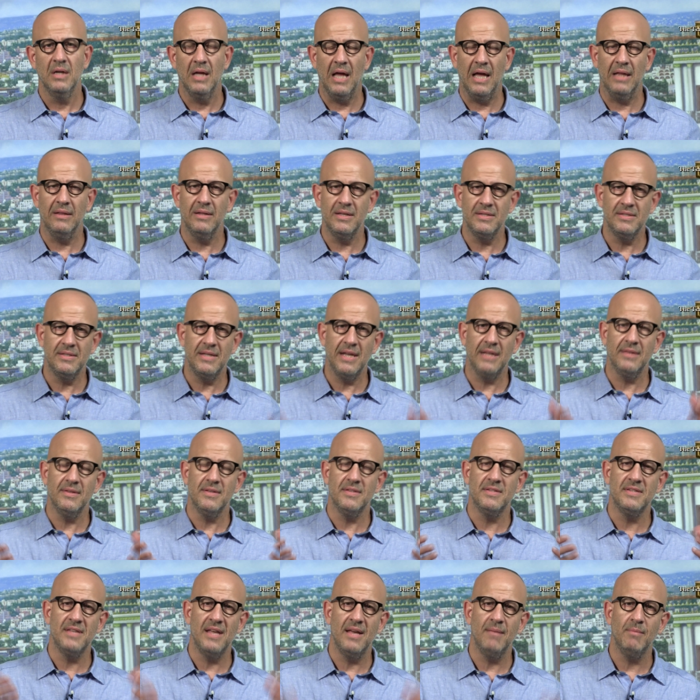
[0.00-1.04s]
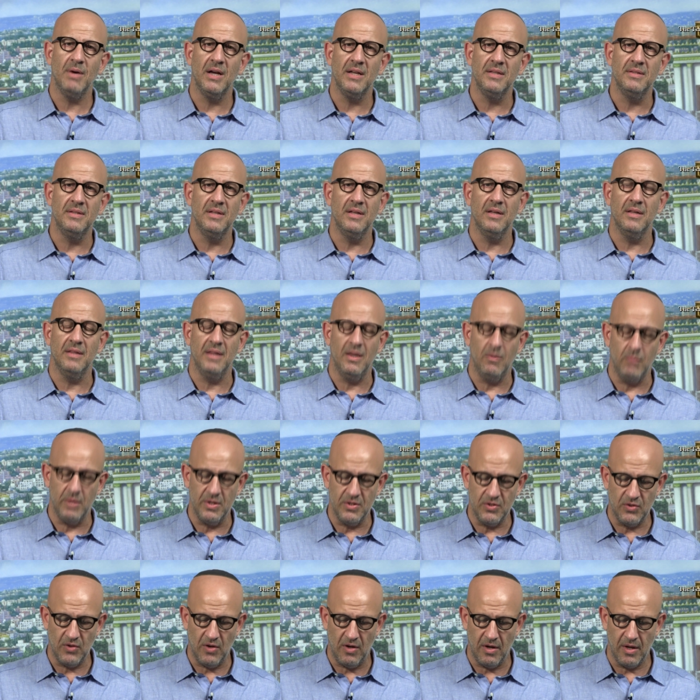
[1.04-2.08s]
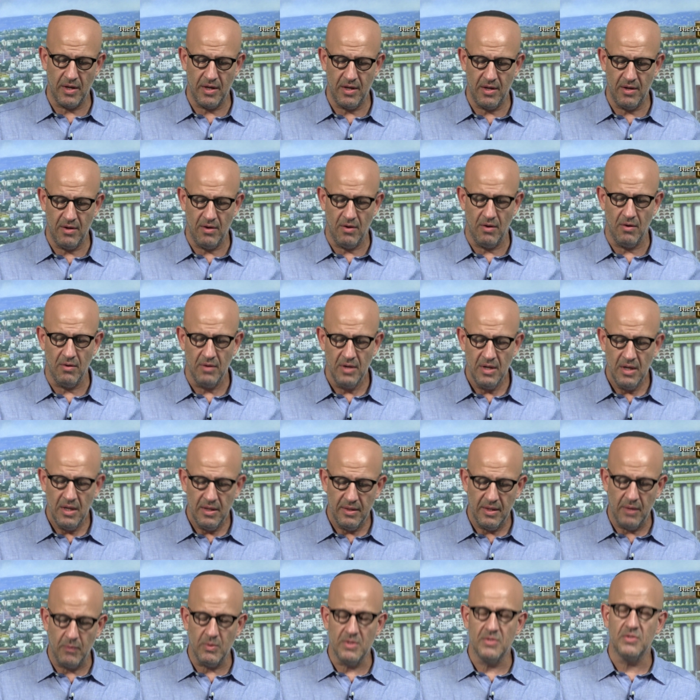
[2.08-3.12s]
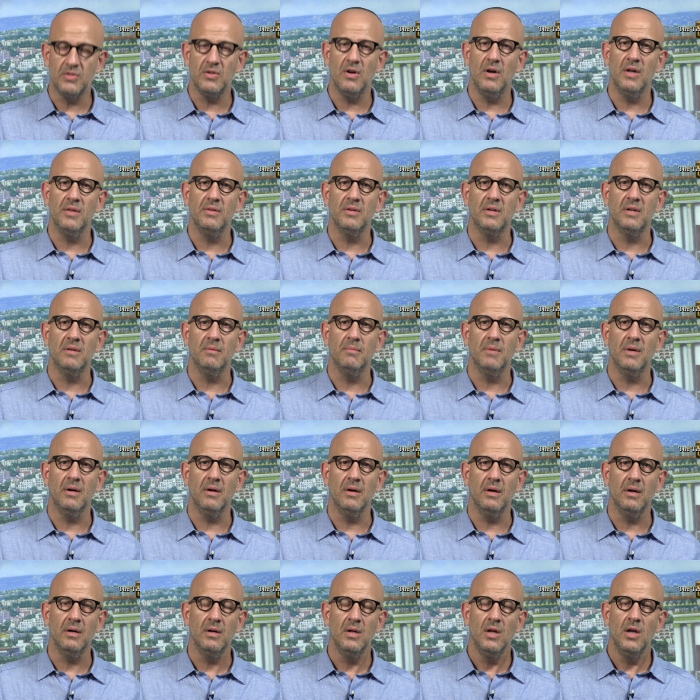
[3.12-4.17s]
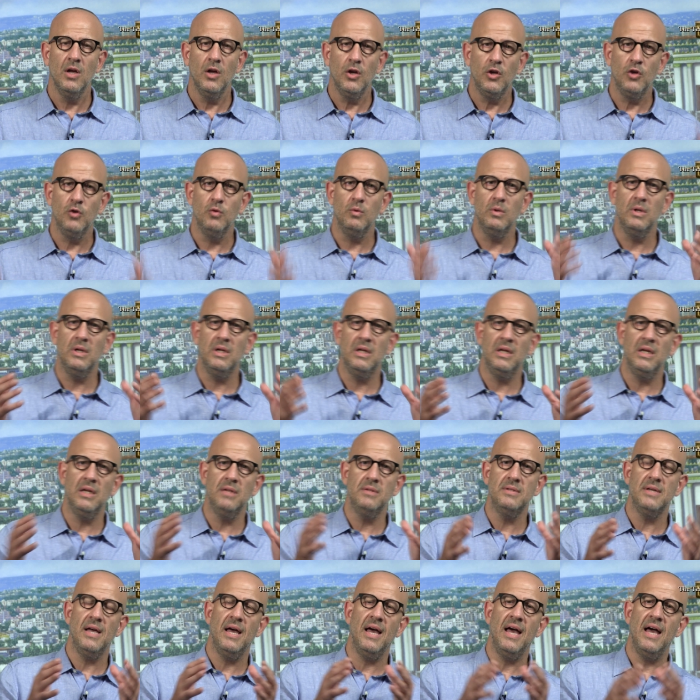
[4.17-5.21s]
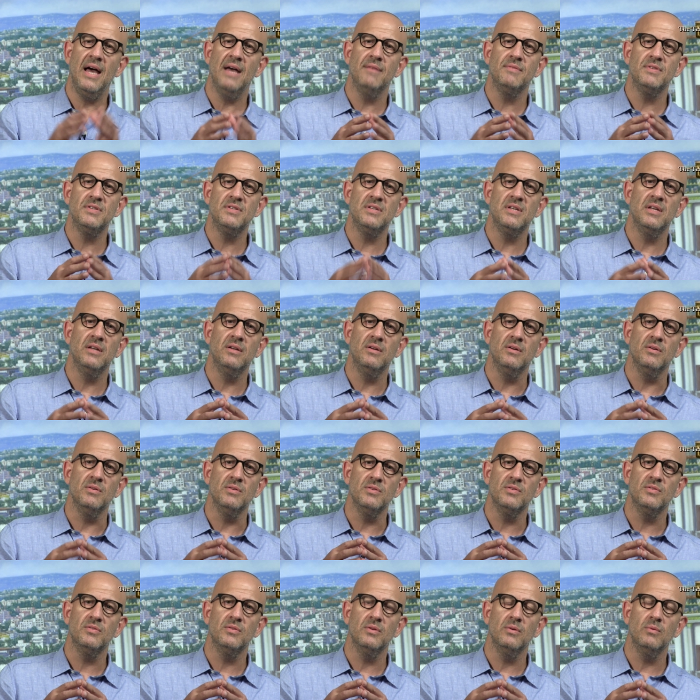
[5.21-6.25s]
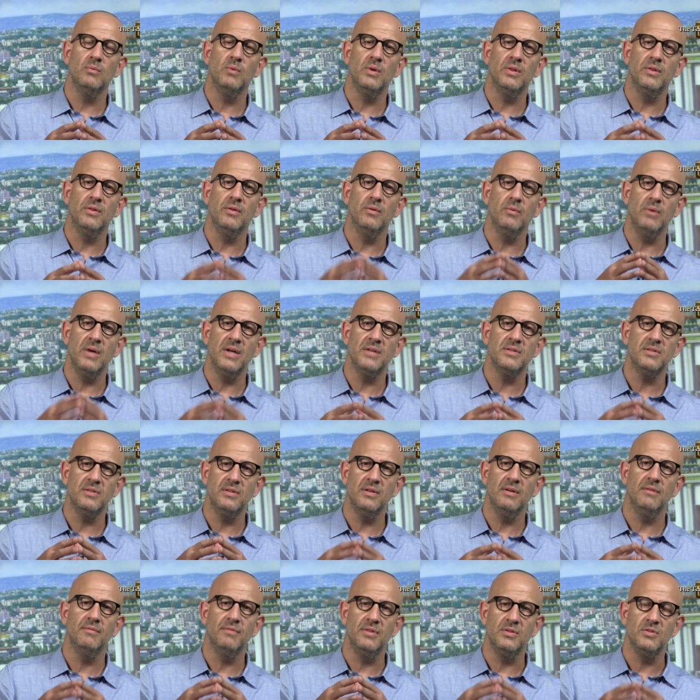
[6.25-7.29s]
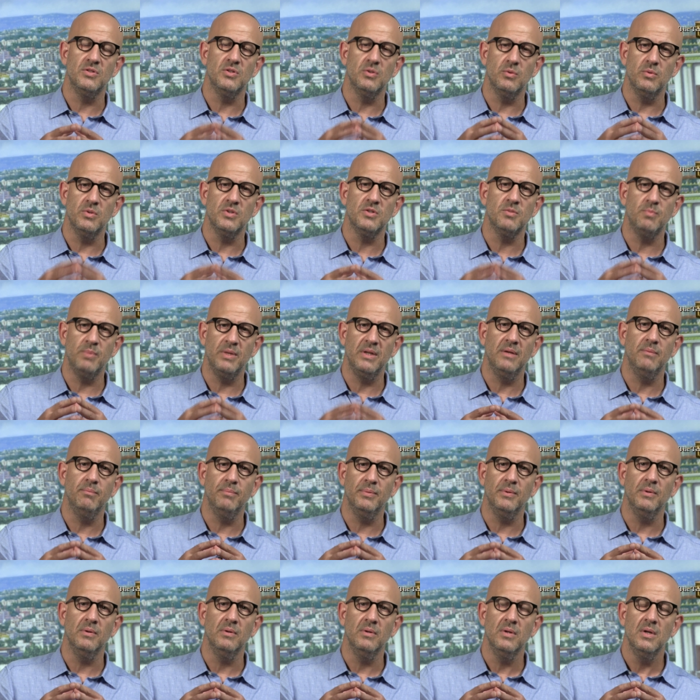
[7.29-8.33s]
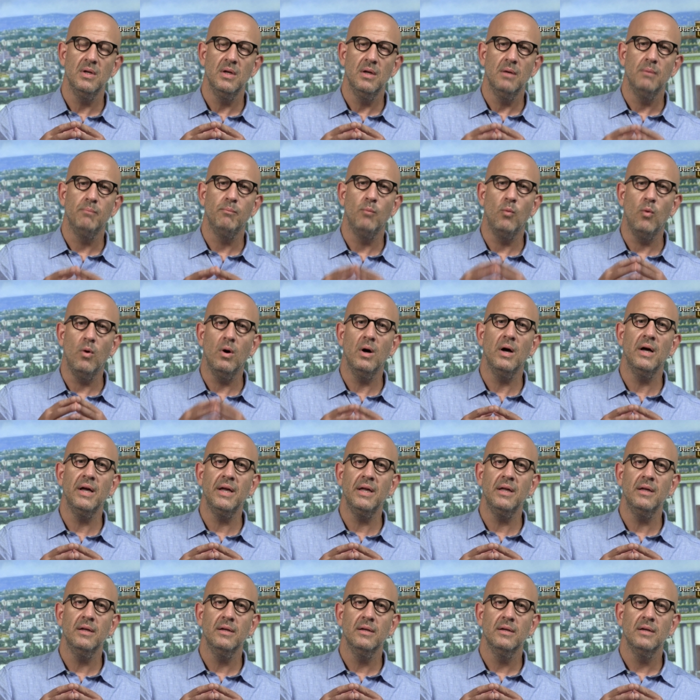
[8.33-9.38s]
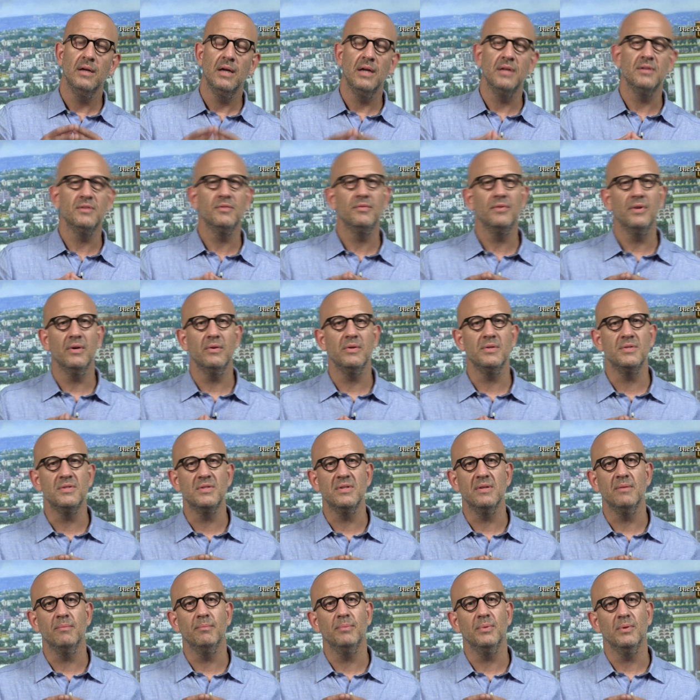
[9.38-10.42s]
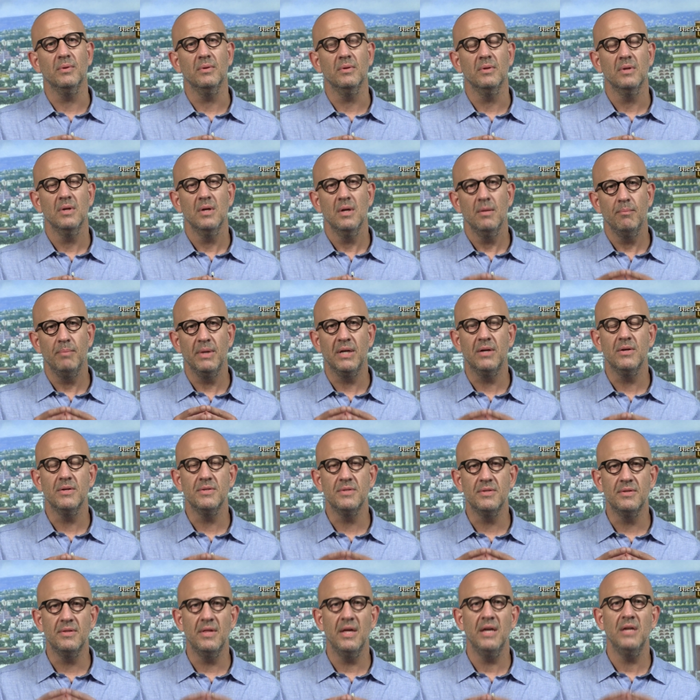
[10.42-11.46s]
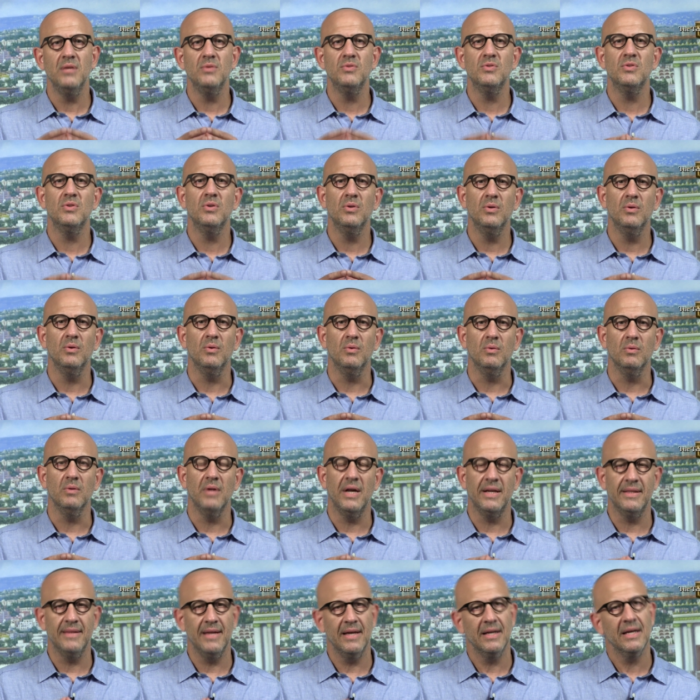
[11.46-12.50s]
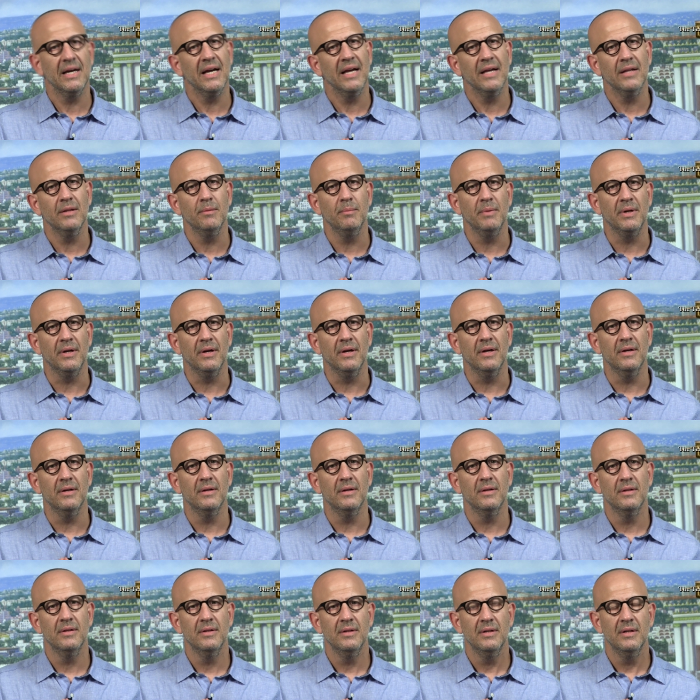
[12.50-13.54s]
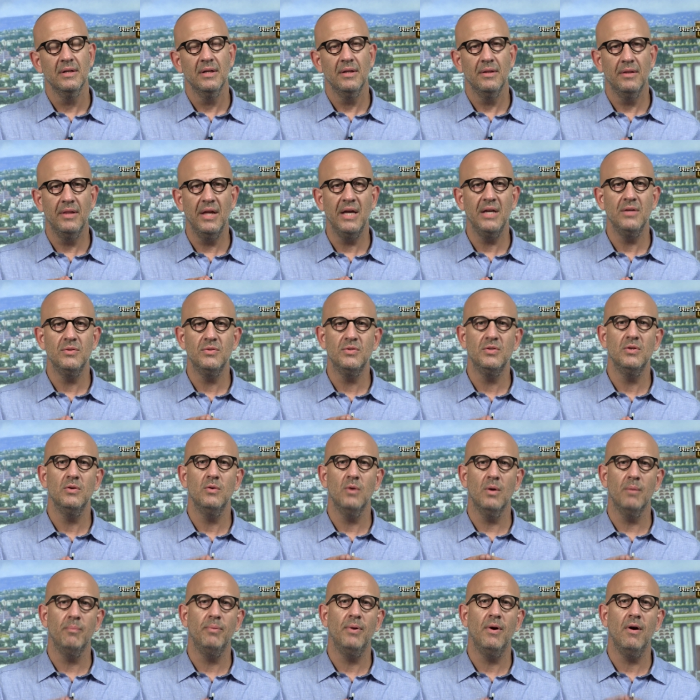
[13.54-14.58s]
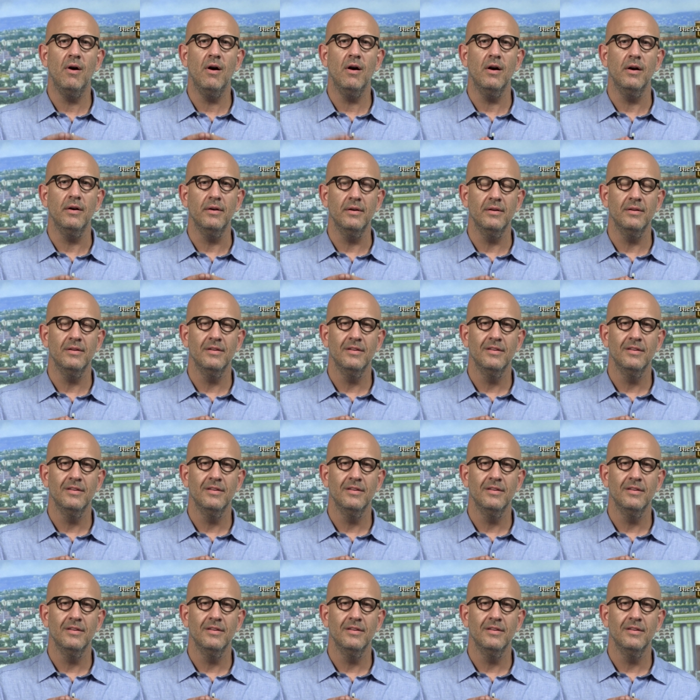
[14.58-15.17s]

And let's take the same idea that we saw here, that we saw in the Gemara. You need to have sinners with the rest of the Jewish people. Why? And it's very simple. Because they too, like that chelbana, they too are part